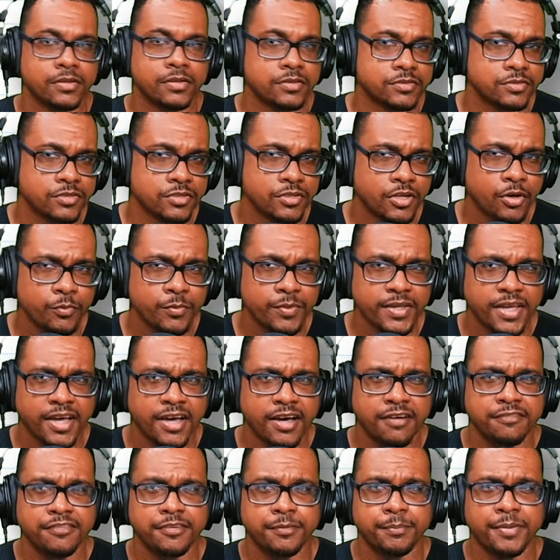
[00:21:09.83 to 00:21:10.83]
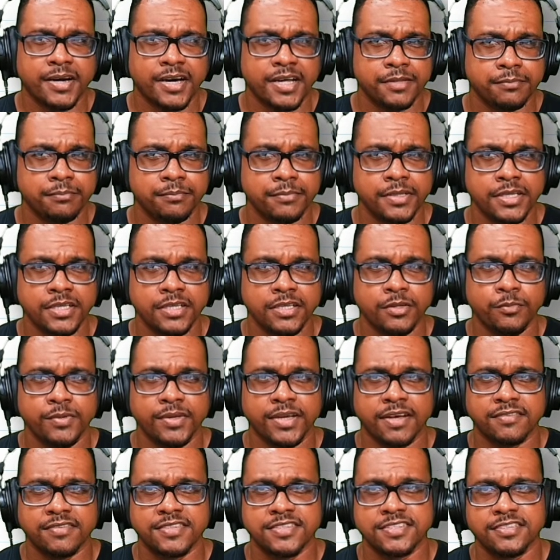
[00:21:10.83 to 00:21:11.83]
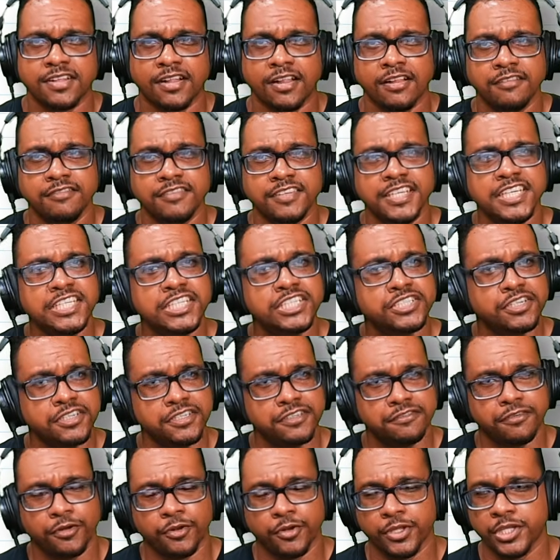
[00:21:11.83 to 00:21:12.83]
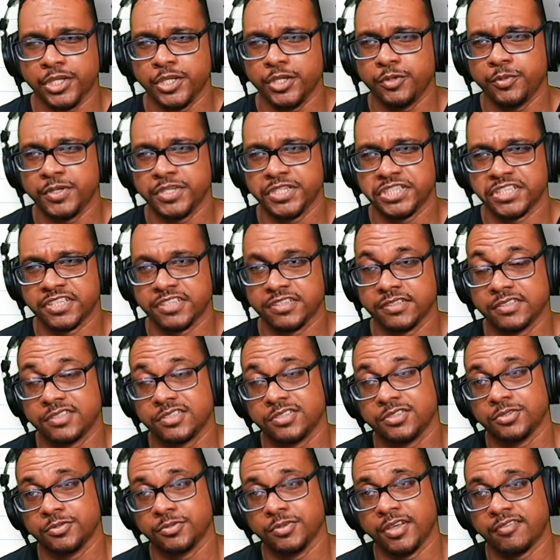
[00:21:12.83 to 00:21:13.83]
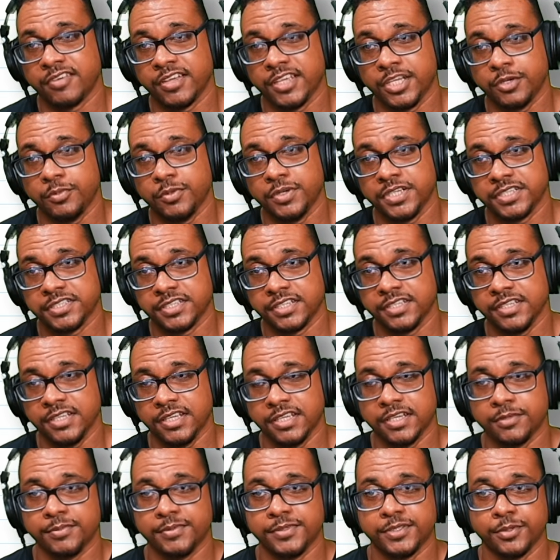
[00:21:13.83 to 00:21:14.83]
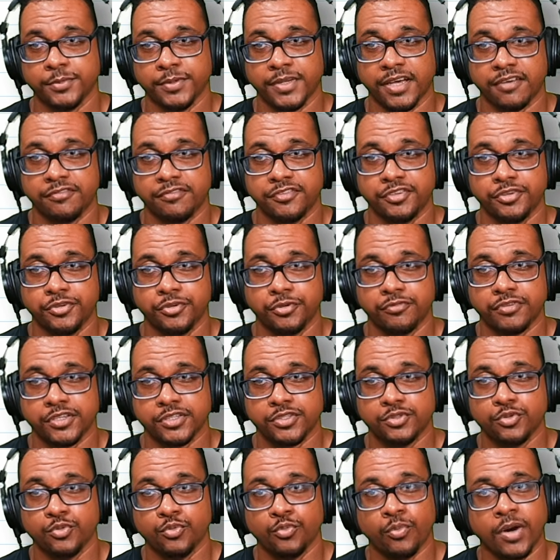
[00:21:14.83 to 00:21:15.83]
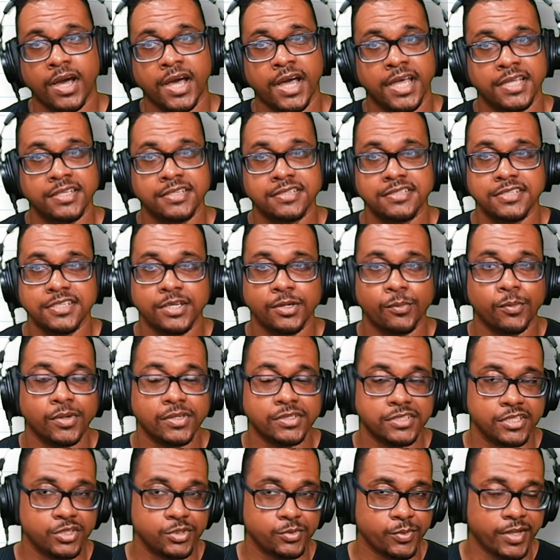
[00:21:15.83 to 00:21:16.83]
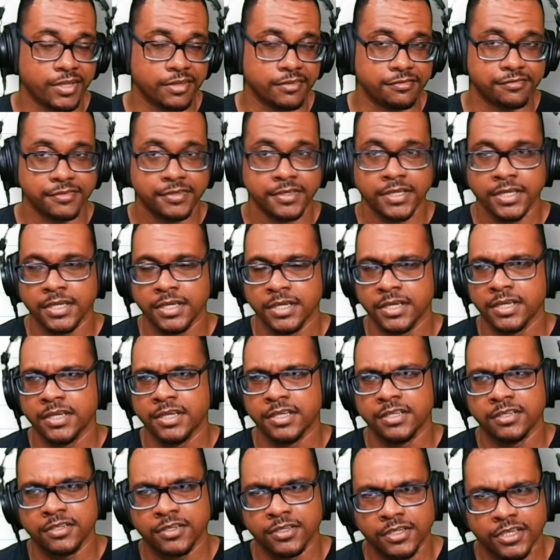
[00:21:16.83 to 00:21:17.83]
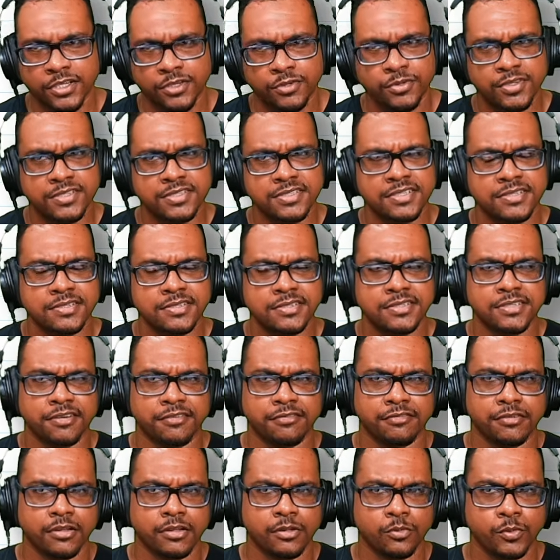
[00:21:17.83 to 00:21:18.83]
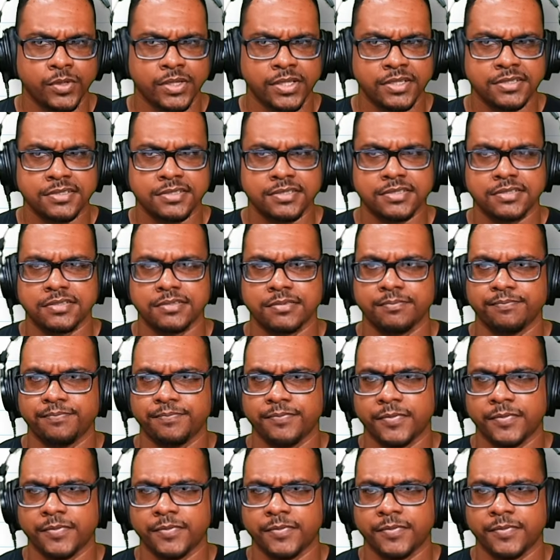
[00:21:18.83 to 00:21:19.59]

So now we have for part B, we have solved each of the following equations. So we have an equation here. So we have 3 over 2y is equal to 12. Now I can do this in several ways.